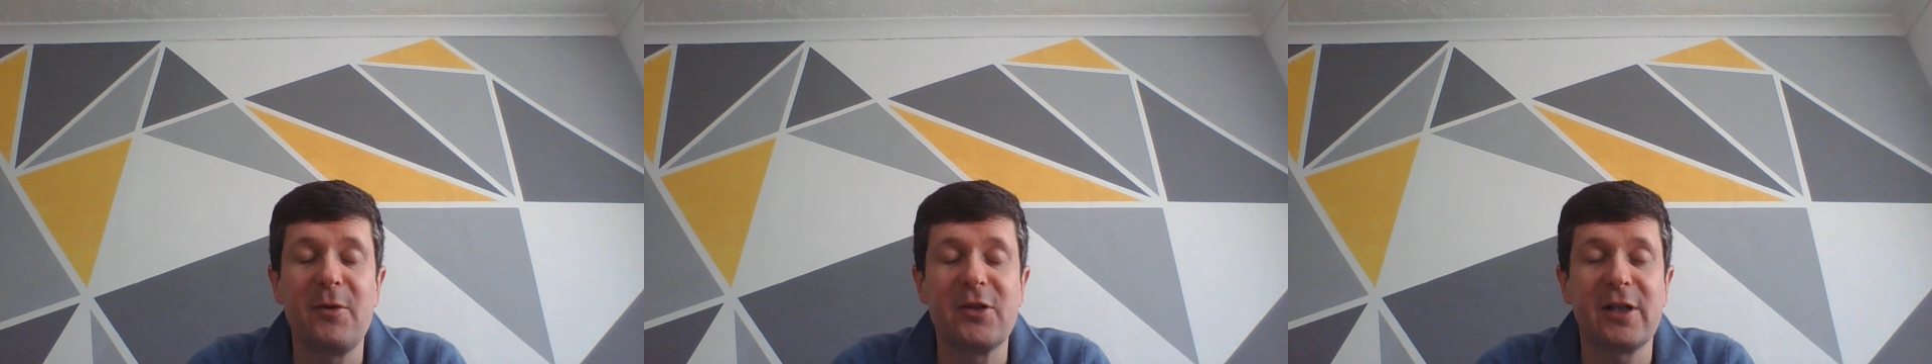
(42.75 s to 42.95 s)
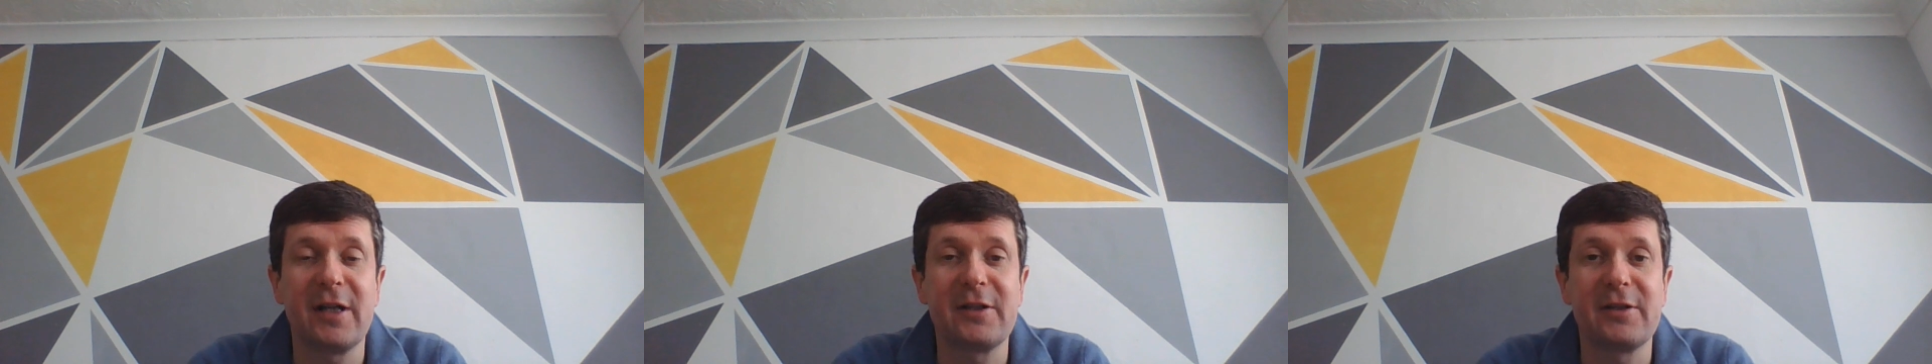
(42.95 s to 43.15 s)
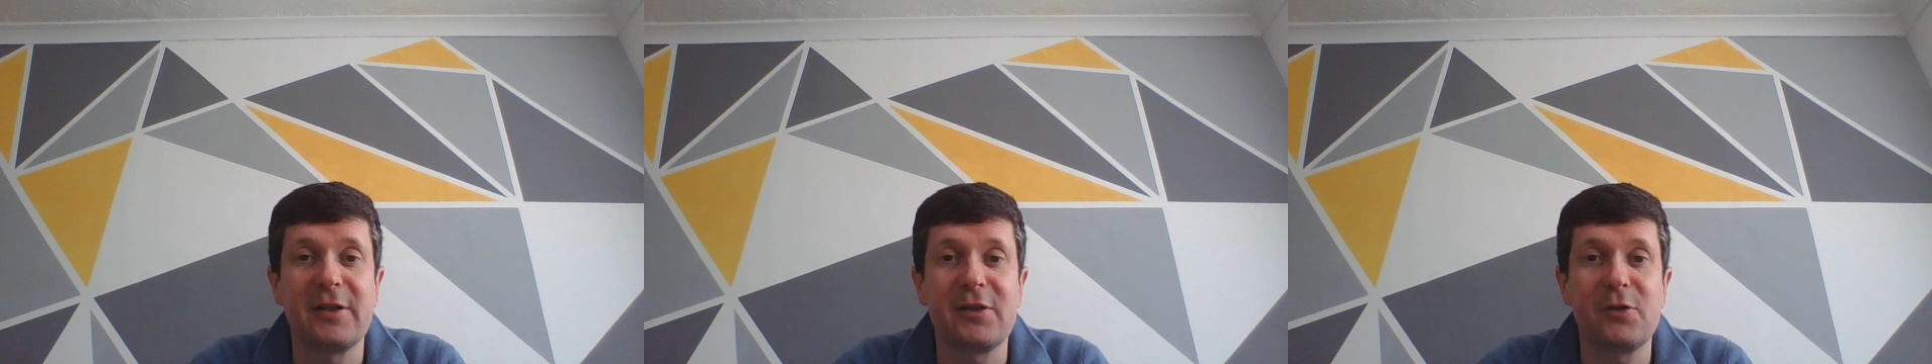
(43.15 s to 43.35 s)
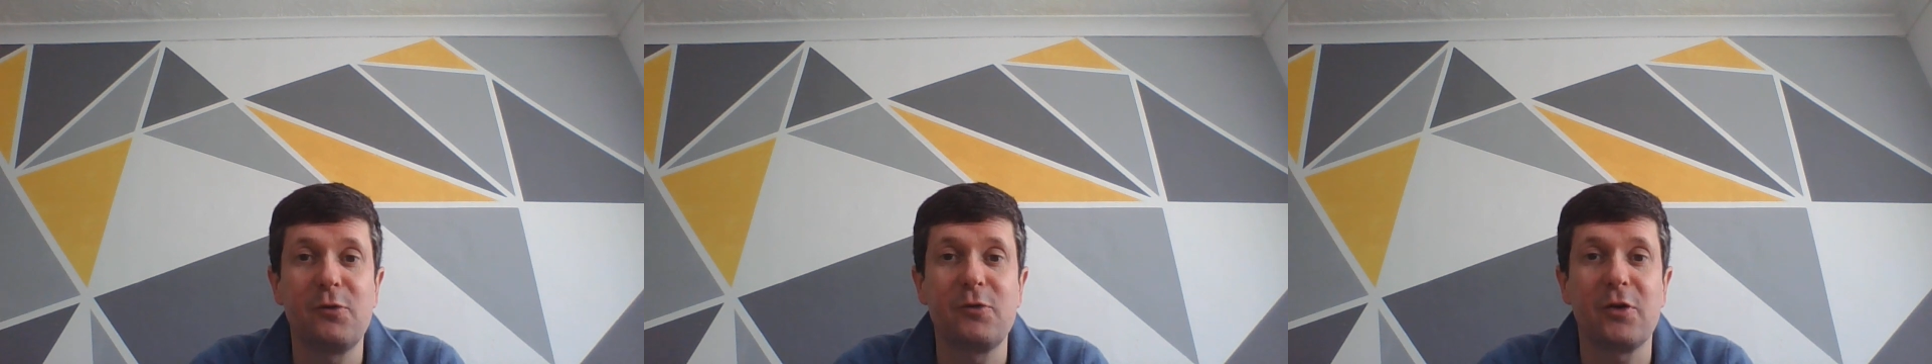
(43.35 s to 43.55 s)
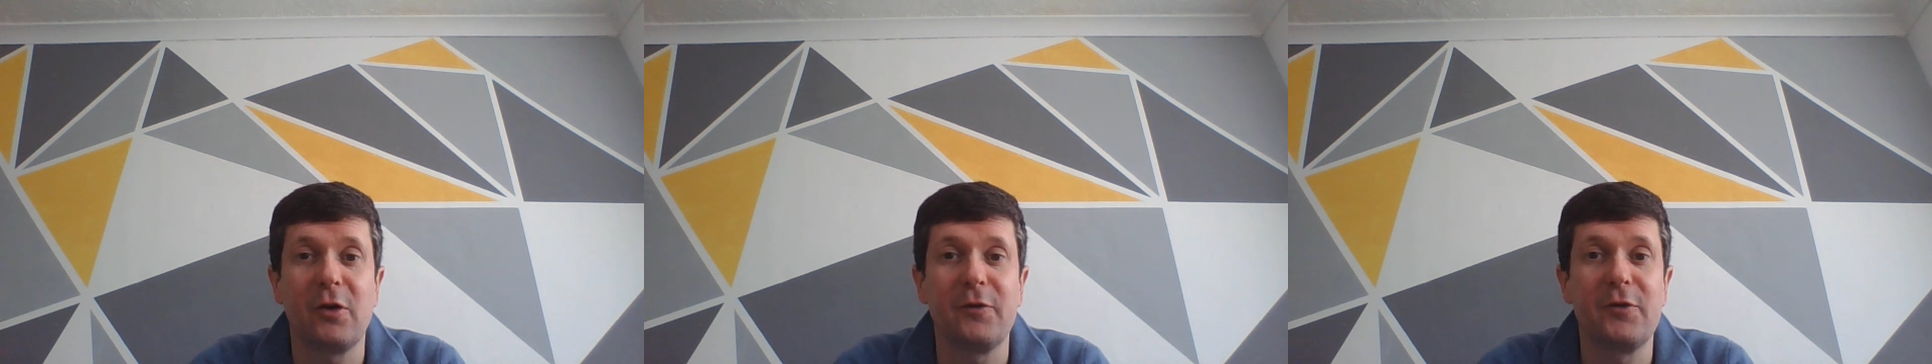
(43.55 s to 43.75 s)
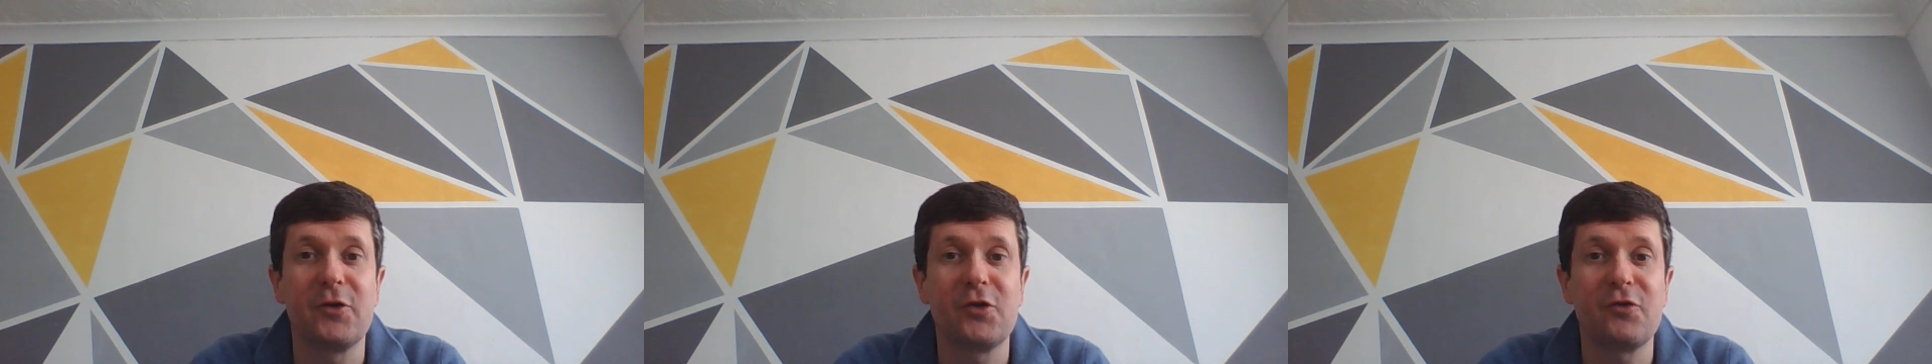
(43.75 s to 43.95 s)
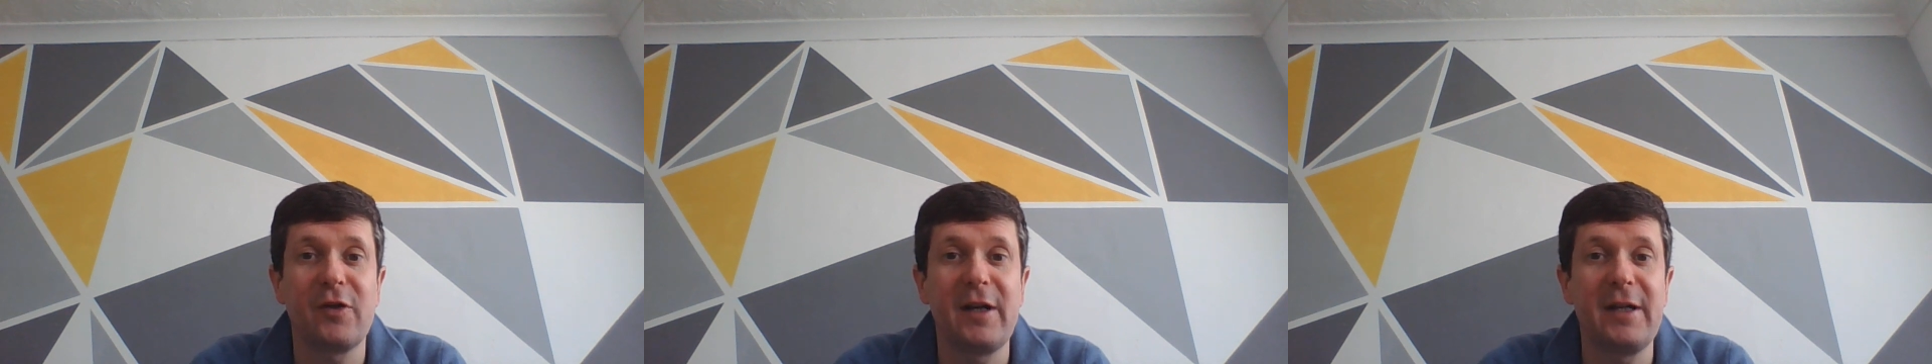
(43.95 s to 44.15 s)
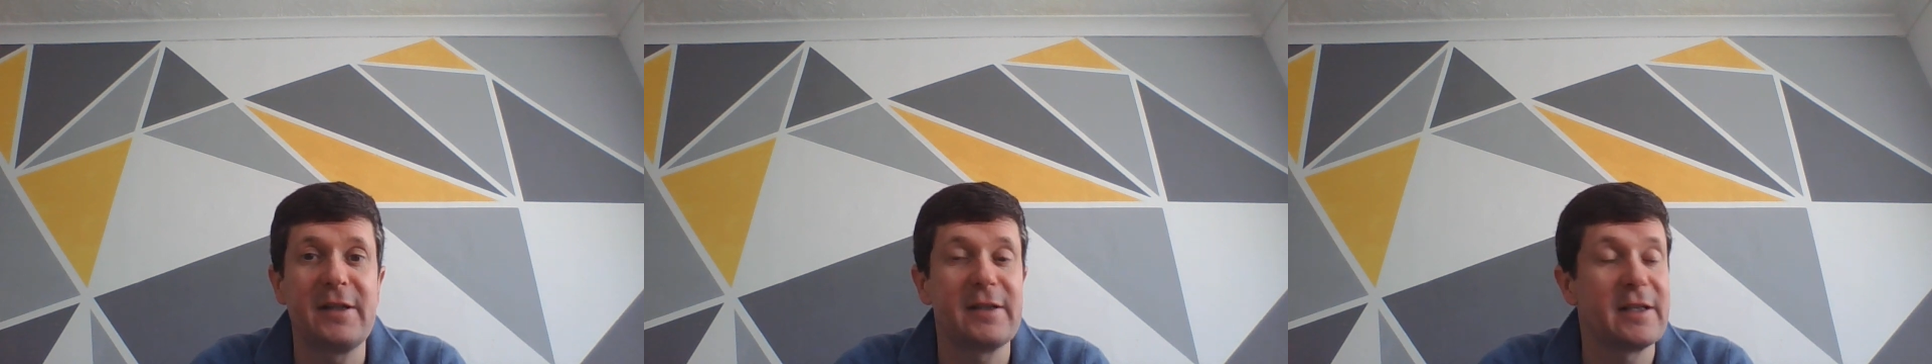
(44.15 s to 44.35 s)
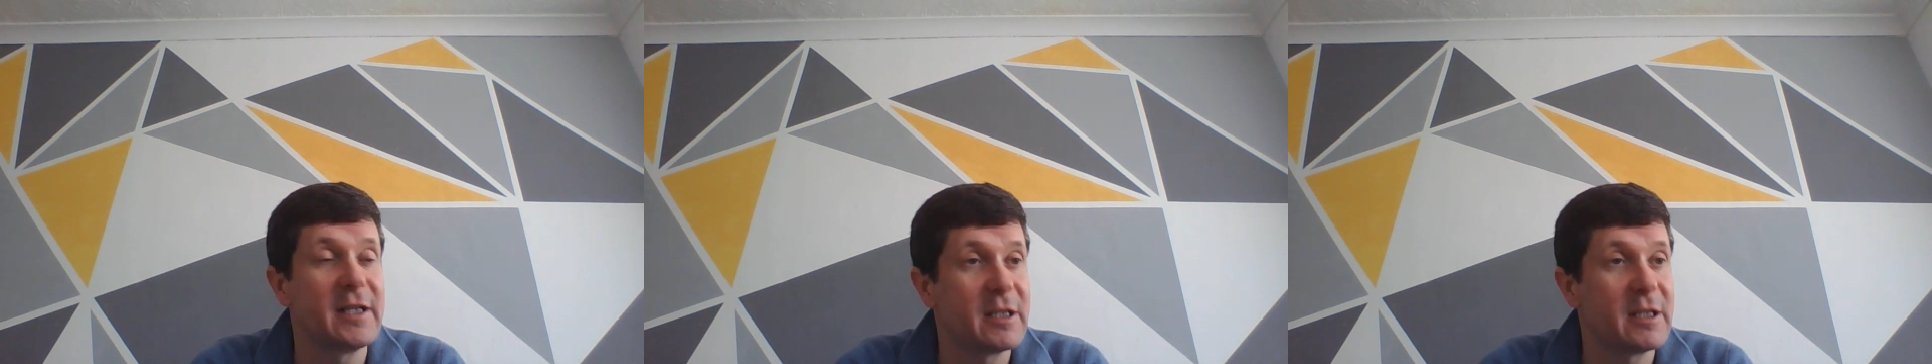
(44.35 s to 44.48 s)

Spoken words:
which led to disorder on the streets,